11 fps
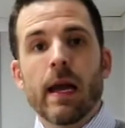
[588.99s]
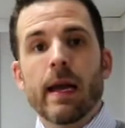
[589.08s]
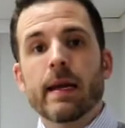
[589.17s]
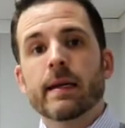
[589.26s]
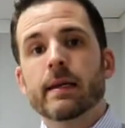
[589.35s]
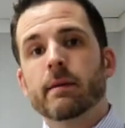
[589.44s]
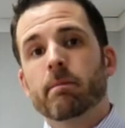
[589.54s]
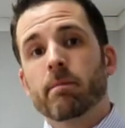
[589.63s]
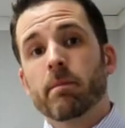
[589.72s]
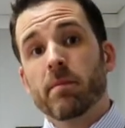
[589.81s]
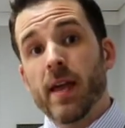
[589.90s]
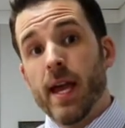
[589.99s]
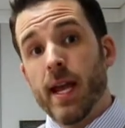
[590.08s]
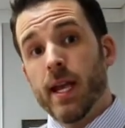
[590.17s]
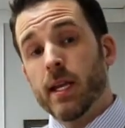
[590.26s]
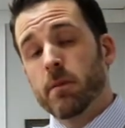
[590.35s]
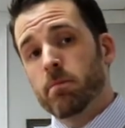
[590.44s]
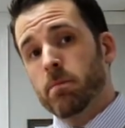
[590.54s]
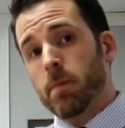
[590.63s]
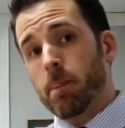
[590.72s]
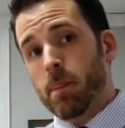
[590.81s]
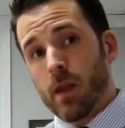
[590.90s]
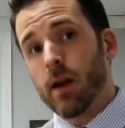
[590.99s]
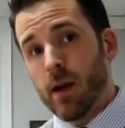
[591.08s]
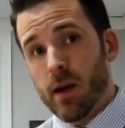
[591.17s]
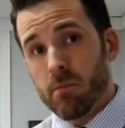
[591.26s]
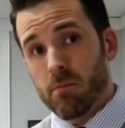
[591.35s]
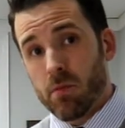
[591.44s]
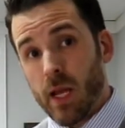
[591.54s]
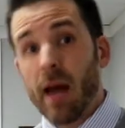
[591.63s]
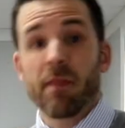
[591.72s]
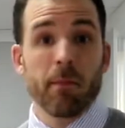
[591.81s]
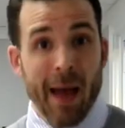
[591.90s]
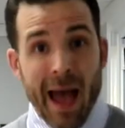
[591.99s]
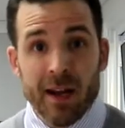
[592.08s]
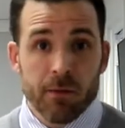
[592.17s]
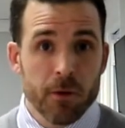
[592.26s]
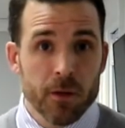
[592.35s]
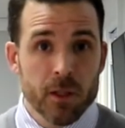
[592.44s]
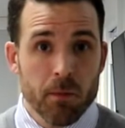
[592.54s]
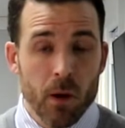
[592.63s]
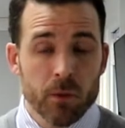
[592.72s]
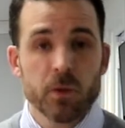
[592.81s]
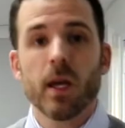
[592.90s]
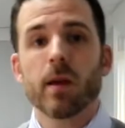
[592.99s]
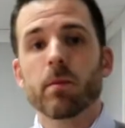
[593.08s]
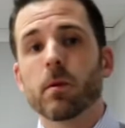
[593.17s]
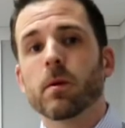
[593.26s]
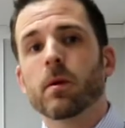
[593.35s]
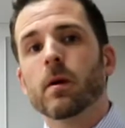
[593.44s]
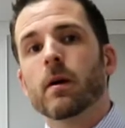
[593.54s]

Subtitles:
And they got the patent for this bone staple.